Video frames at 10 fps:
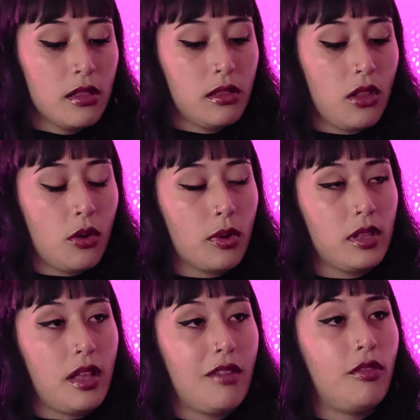lower
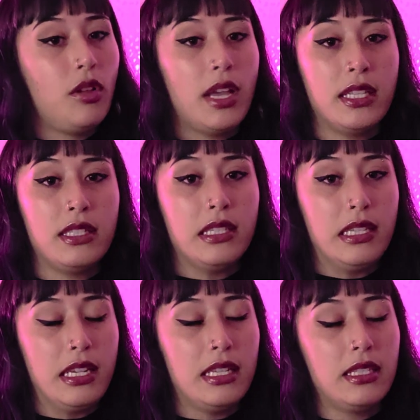level
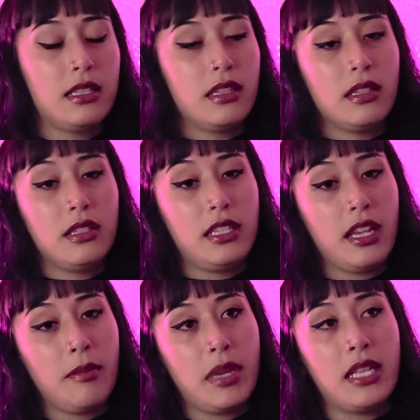entities,
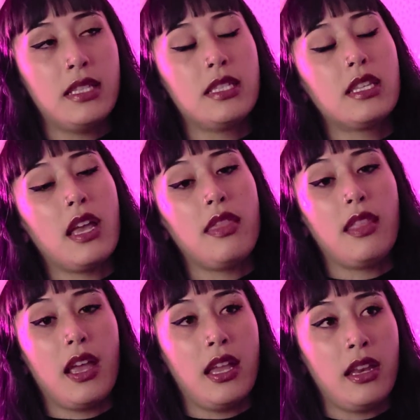demons, and
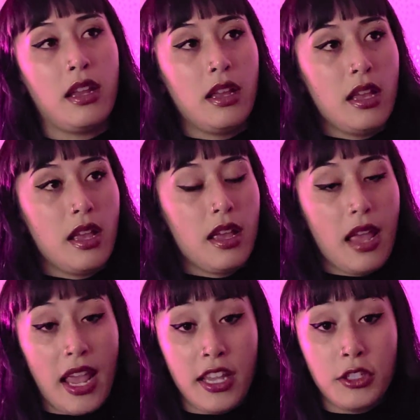then
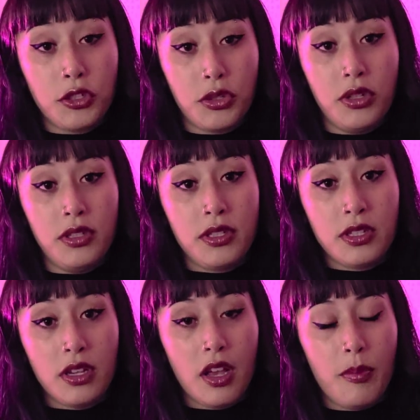
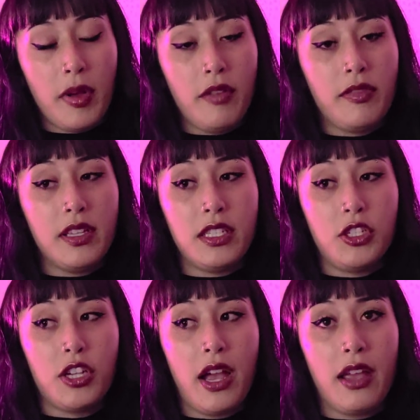angels above this
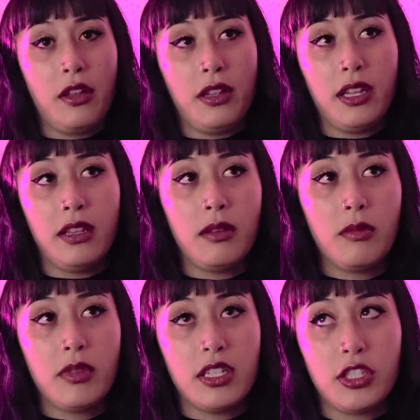child. And
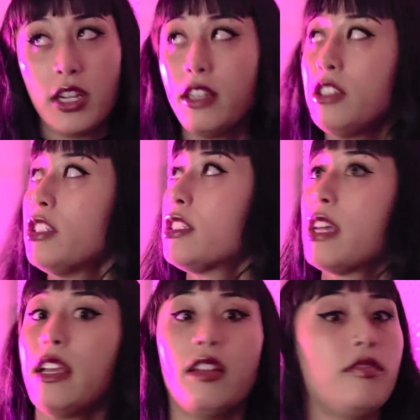this child's just
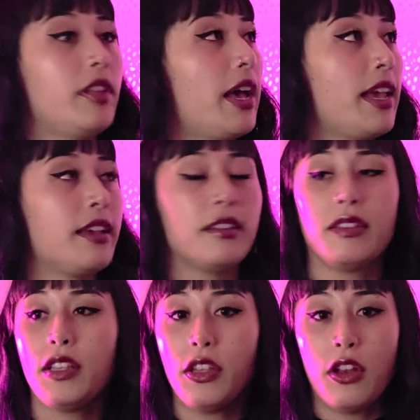kind of like,
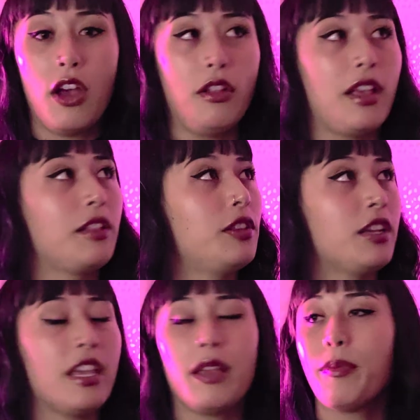like
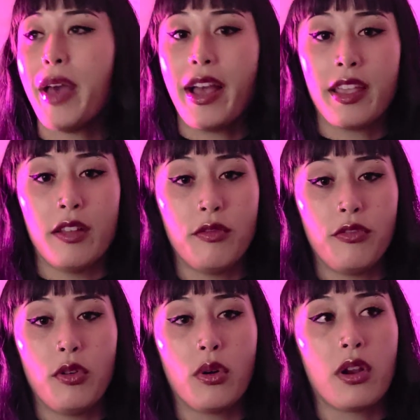looking back and
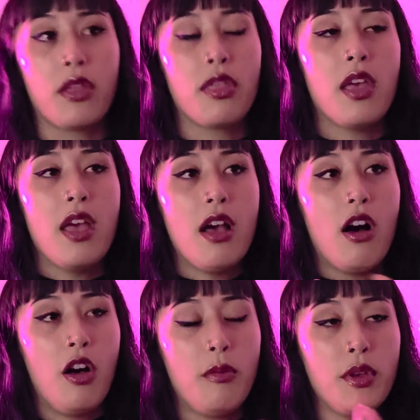forth,
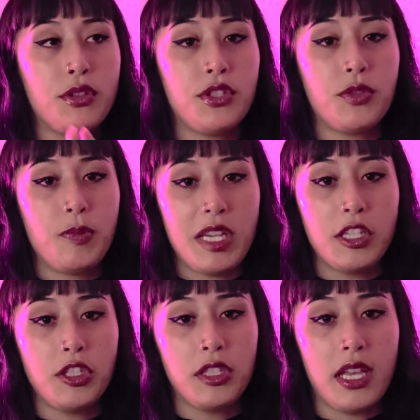almost
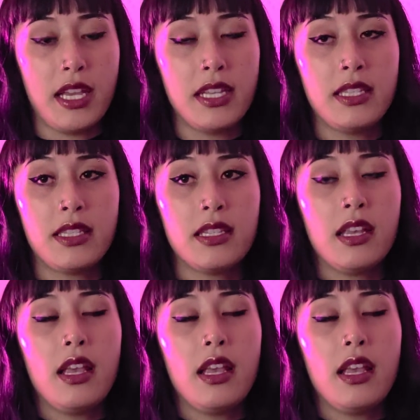speechless.